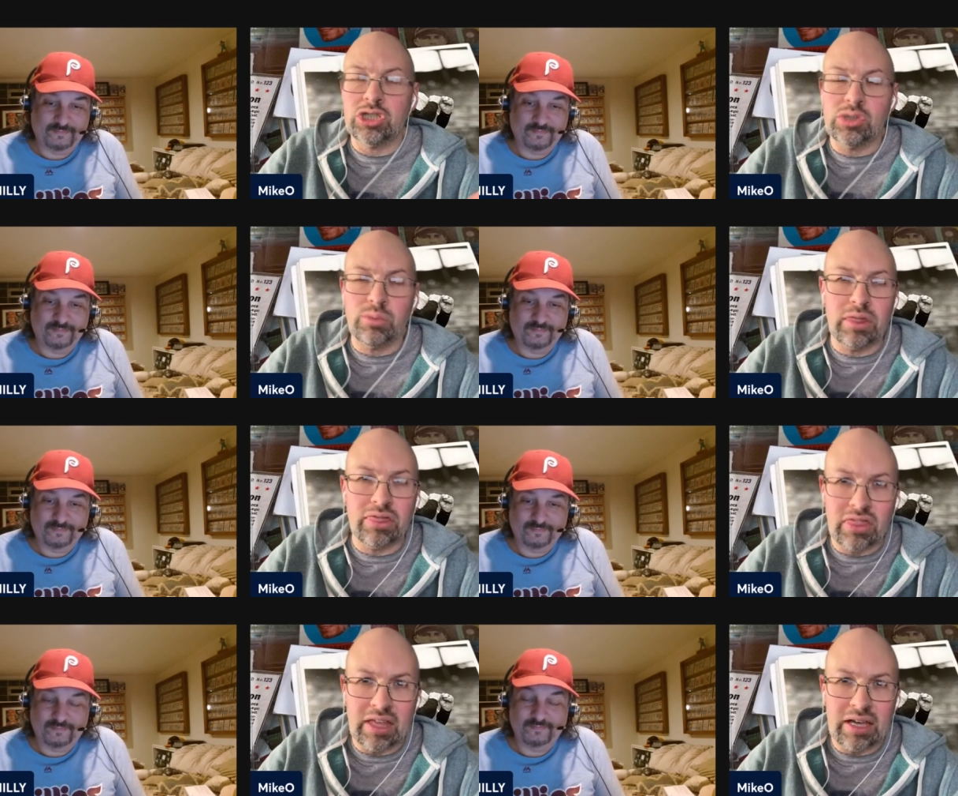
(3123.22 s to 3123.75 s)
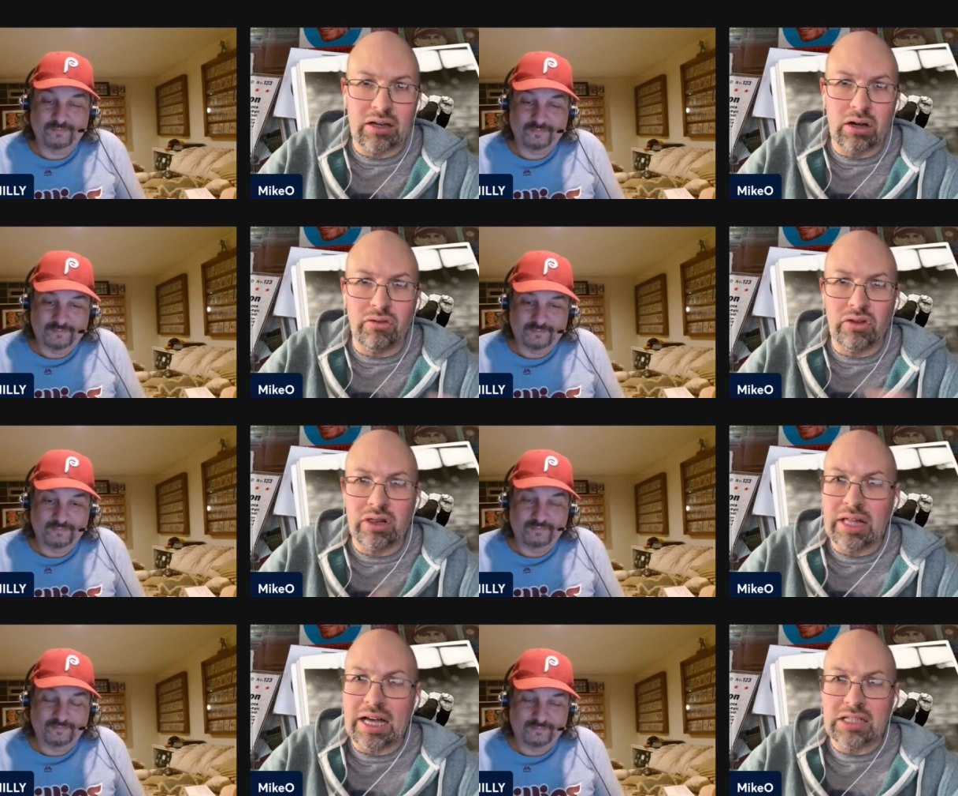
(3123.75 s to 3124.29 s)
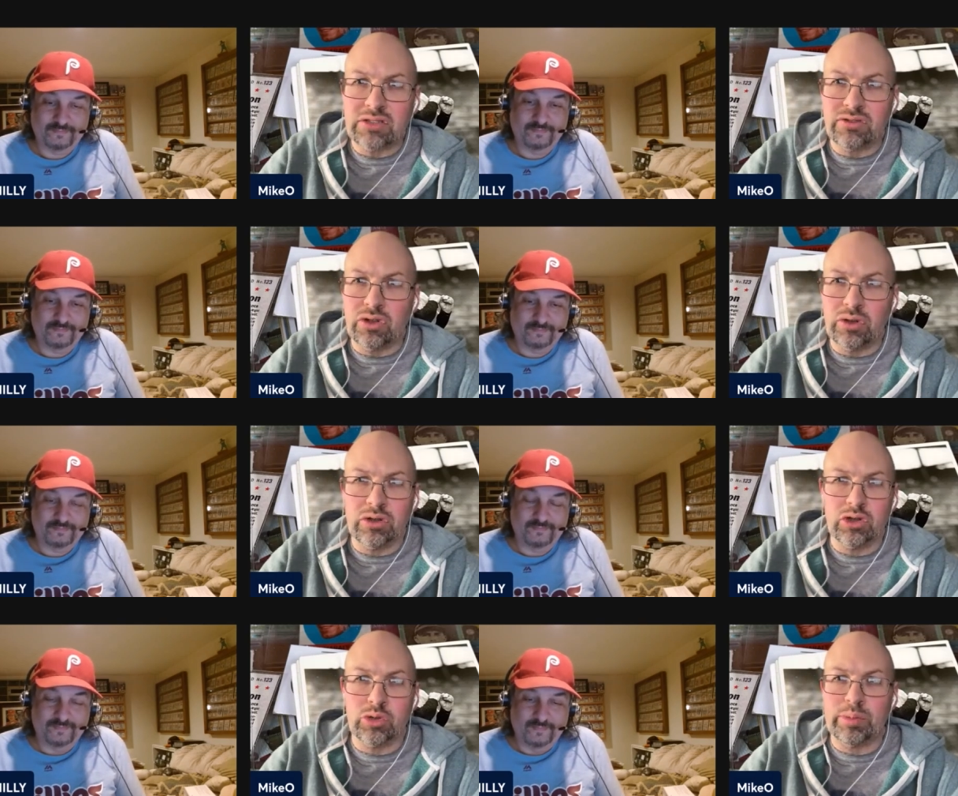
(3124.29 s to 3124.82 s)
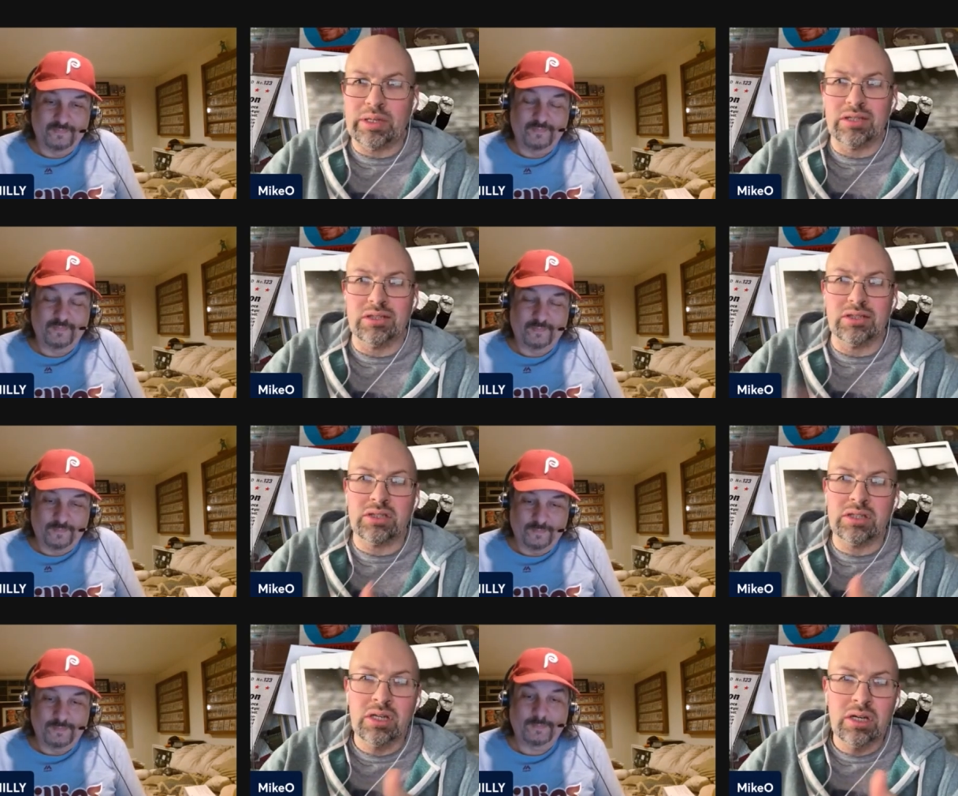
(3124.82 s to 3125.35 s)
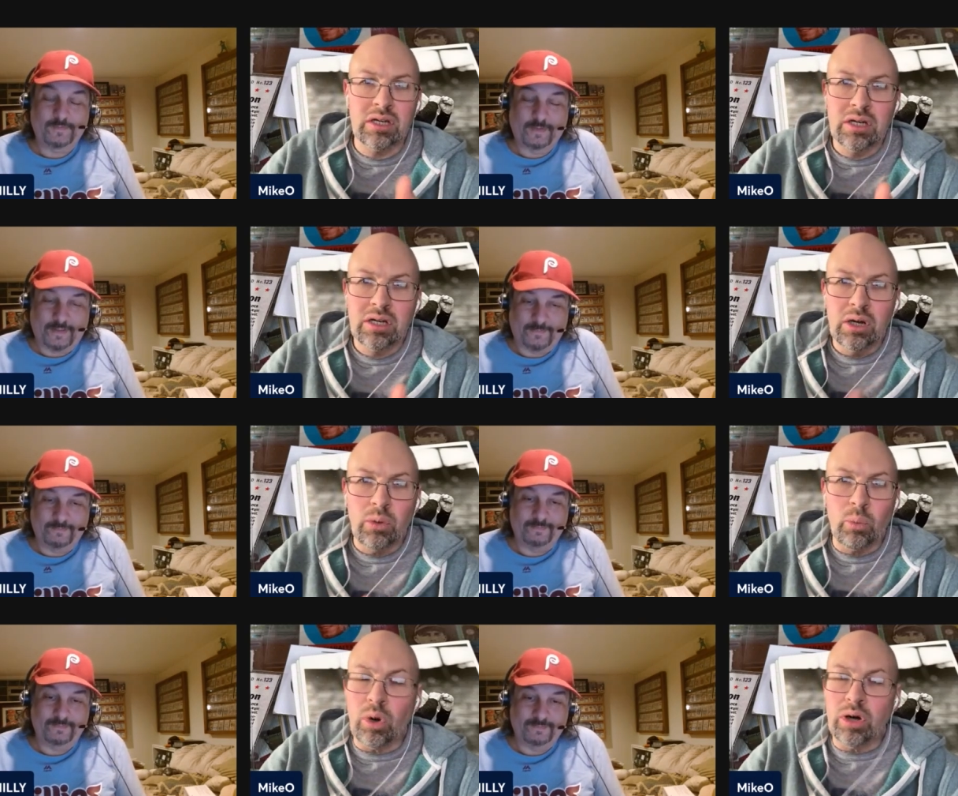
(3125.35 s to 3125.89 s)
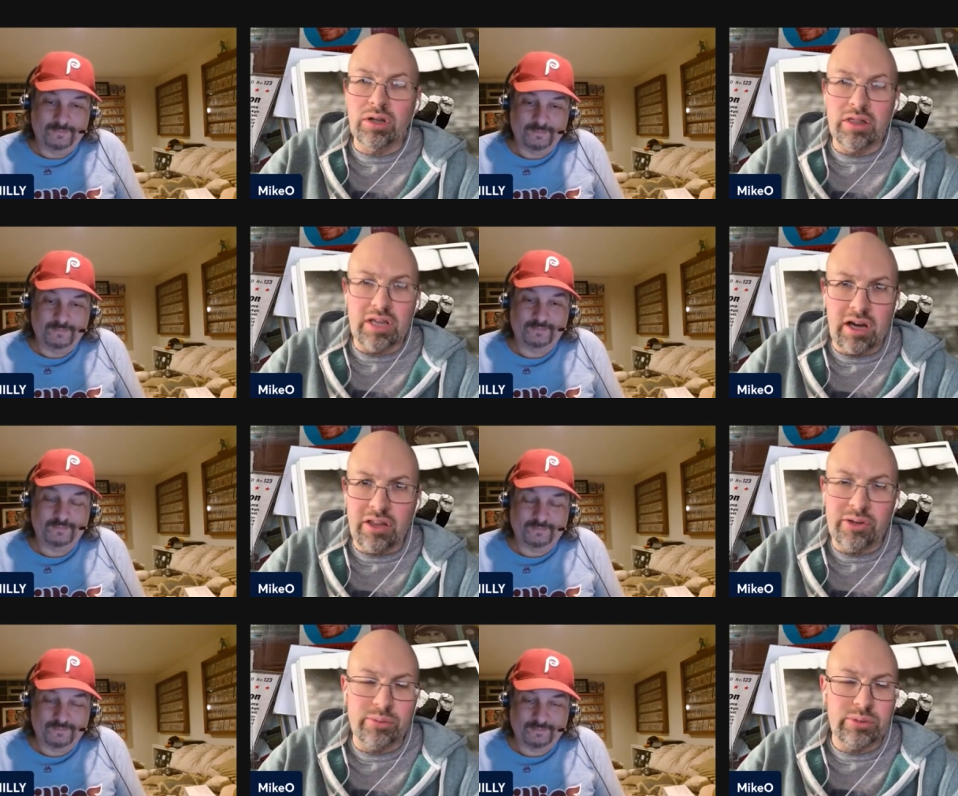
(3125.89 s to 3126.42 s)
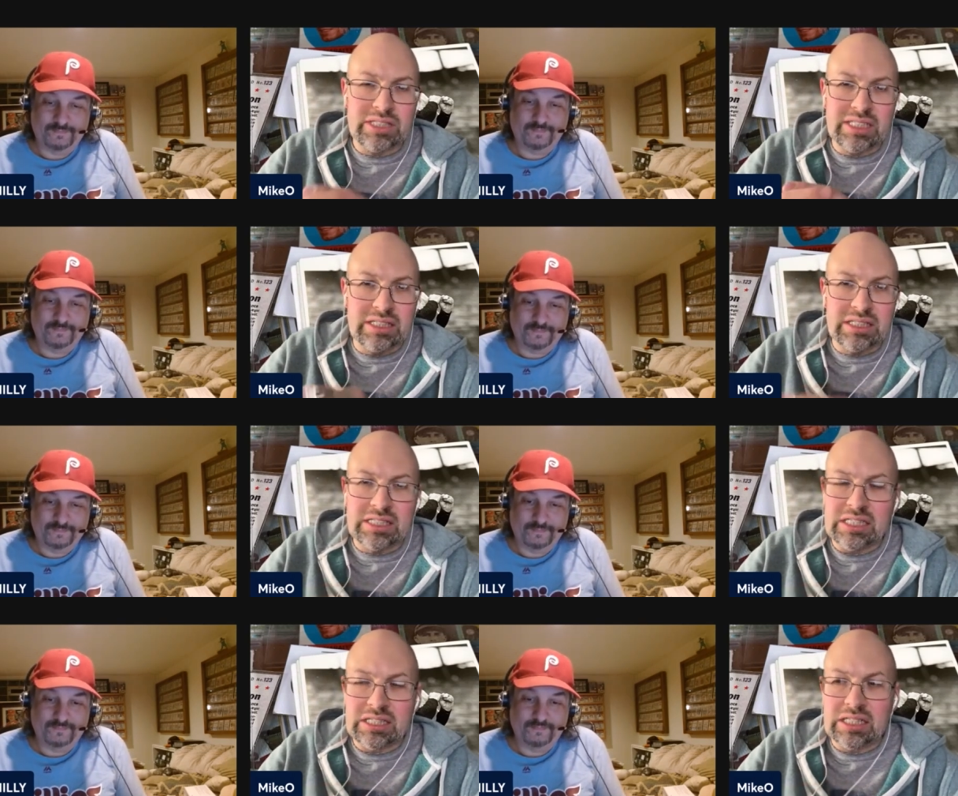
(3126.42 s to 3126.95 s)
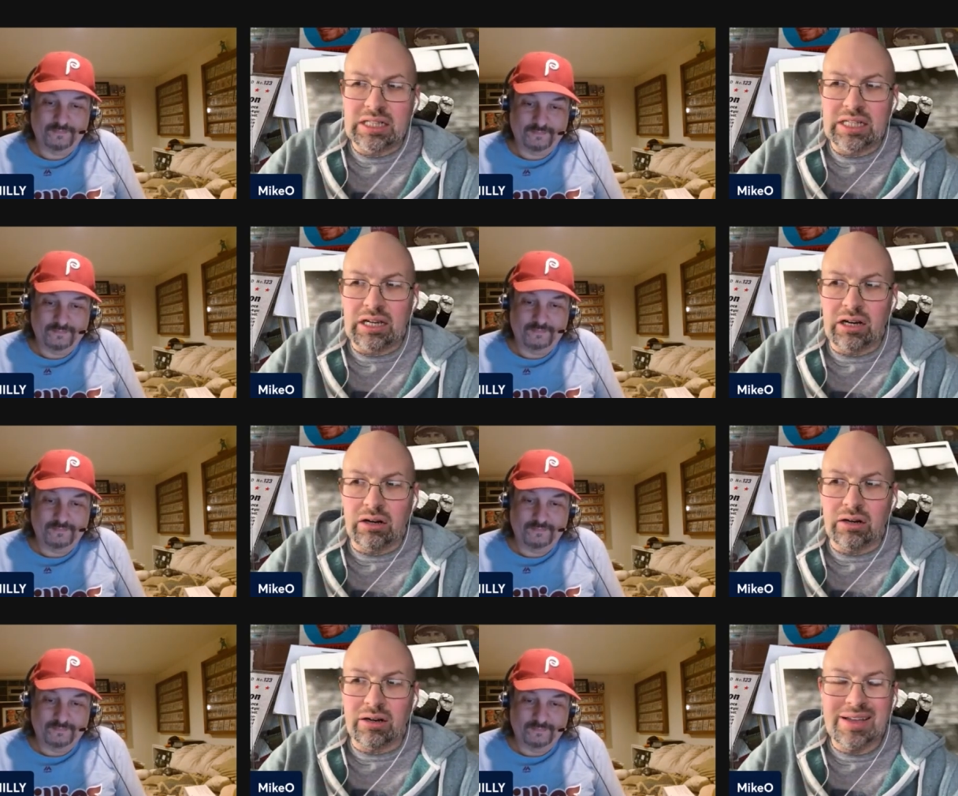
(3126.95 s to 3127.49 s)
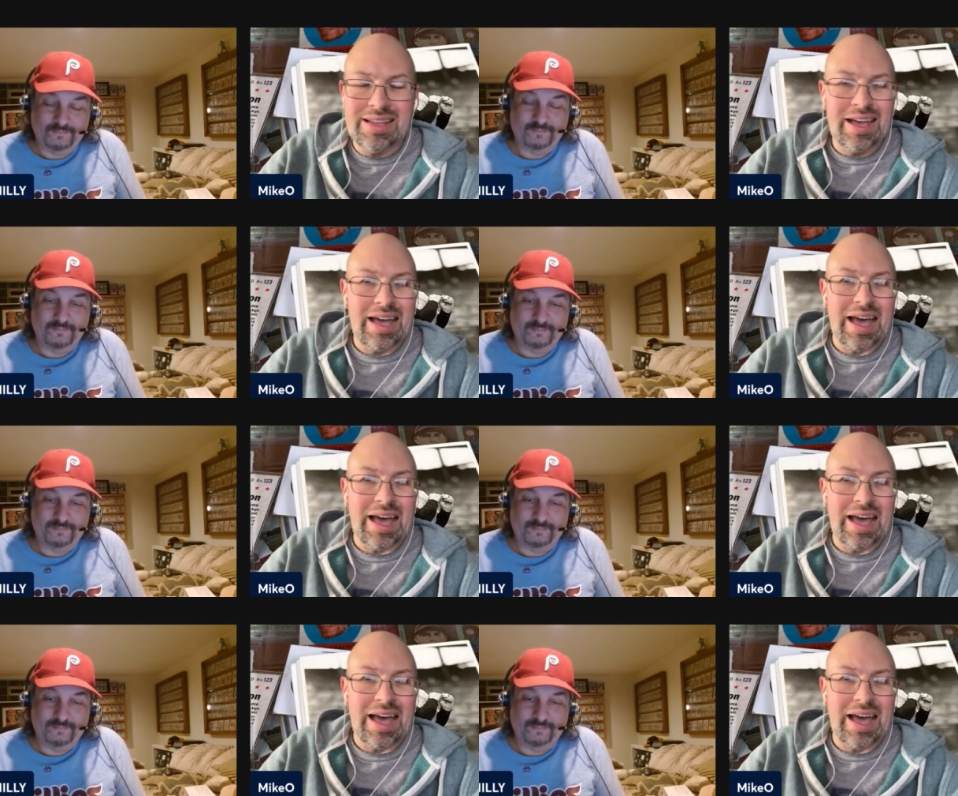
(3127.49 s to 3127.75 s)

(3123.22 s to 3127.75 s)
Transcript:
Speaker 1: you would think over the last few years because yeah. one or the other was consistently hurt.